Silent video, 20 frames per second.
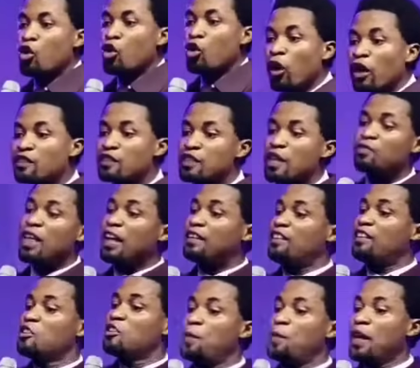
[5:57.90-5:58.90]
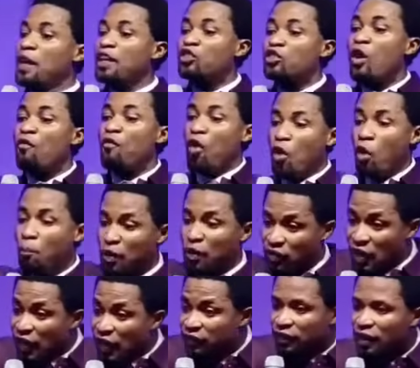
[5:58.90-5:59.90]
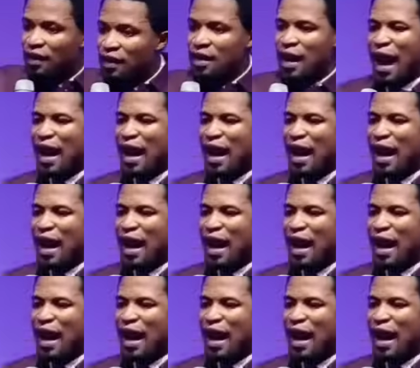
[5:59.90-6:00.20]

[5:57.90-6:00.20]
you receive that inspiration for your business,